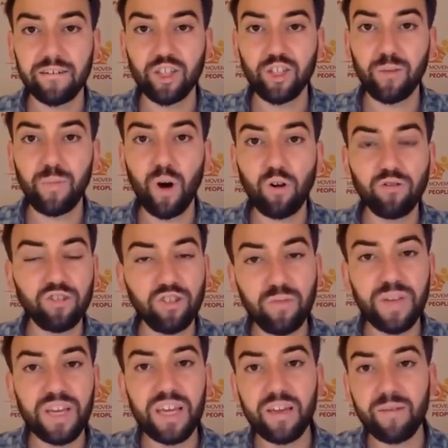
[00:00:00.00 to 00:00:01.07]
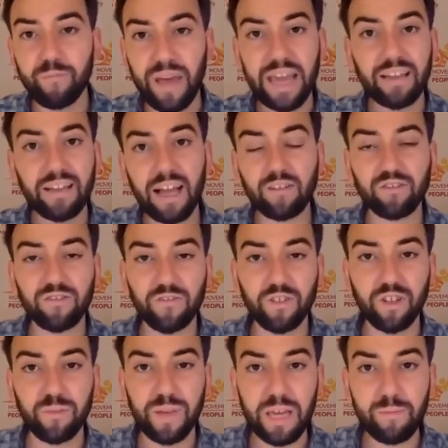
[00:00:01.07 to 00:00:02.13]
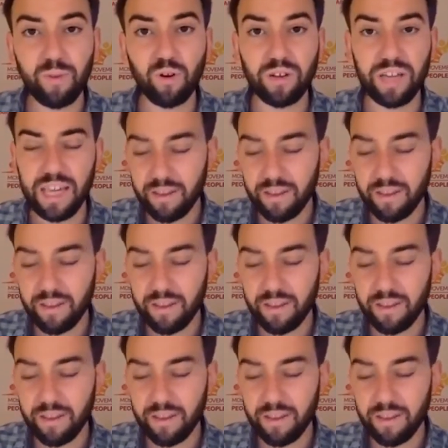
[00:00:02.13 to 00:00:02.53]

supposed to be bailouts for the people,